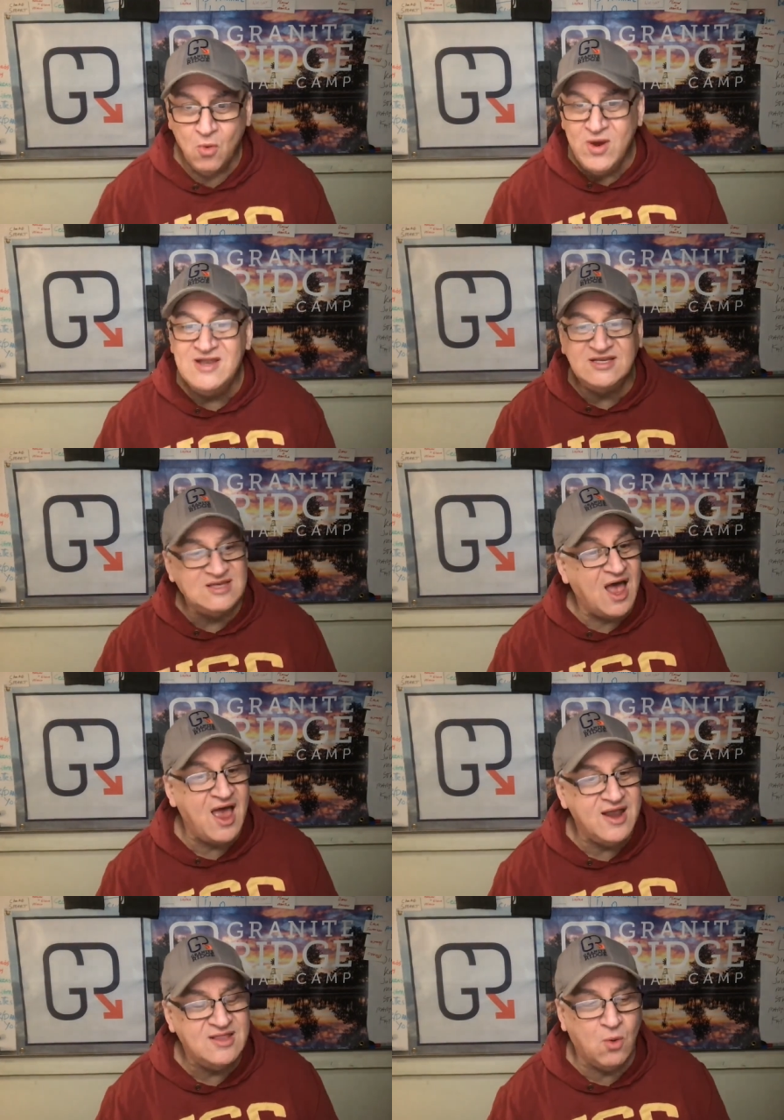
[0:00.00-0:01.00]
We
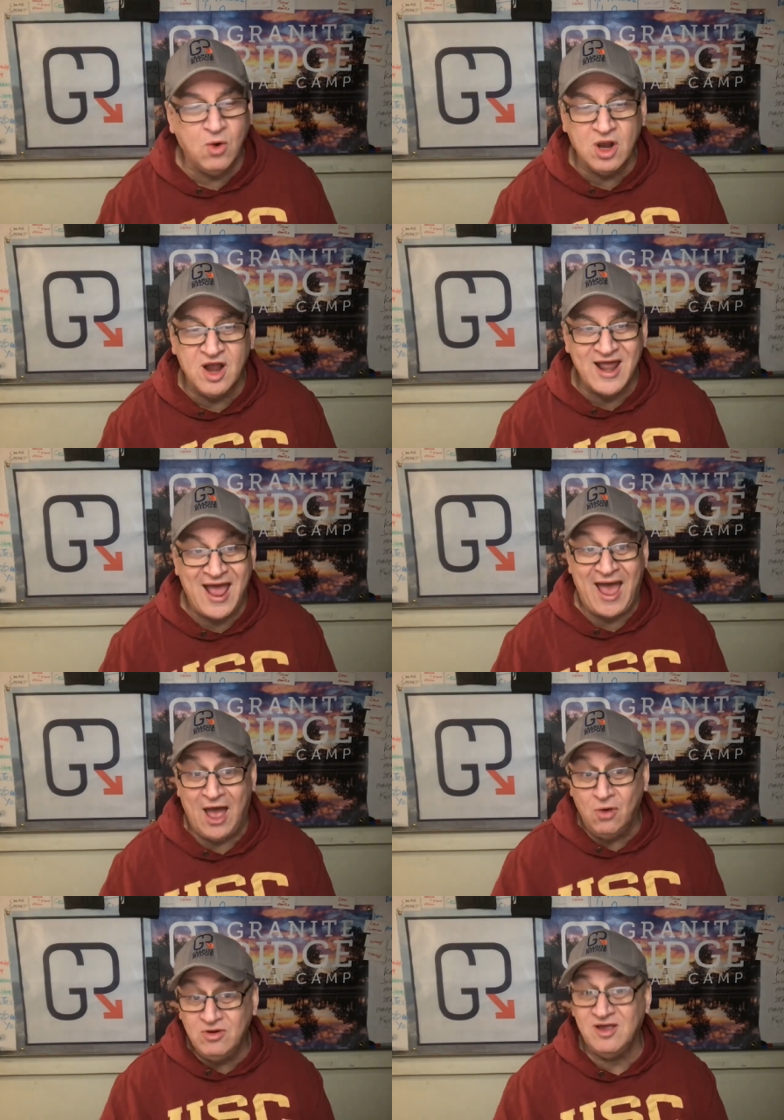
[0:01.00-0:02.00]
decide that we're going to
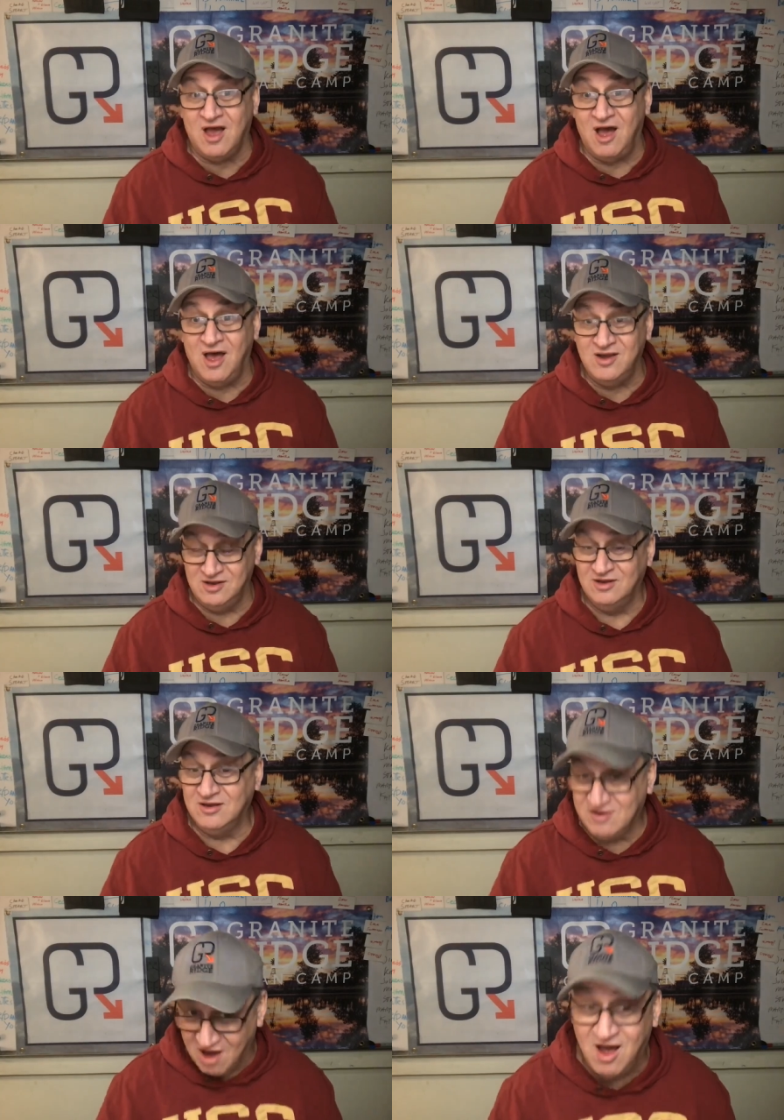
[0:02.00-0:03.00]
out God
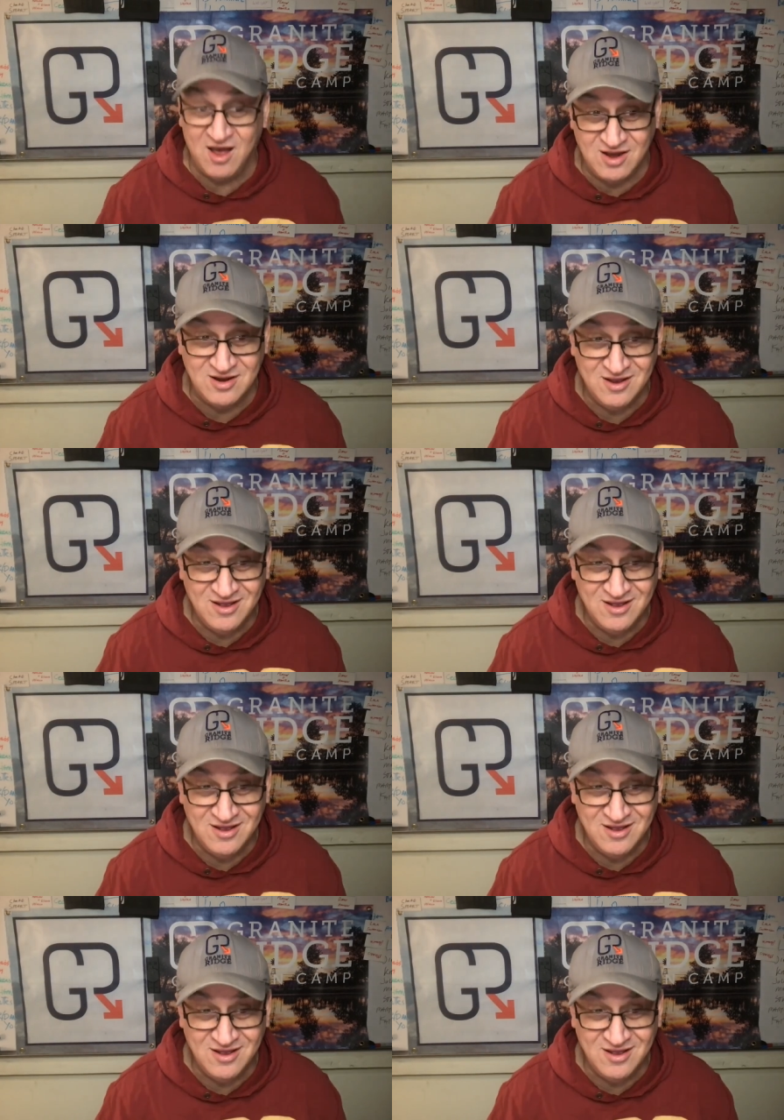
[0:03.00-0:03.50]
God.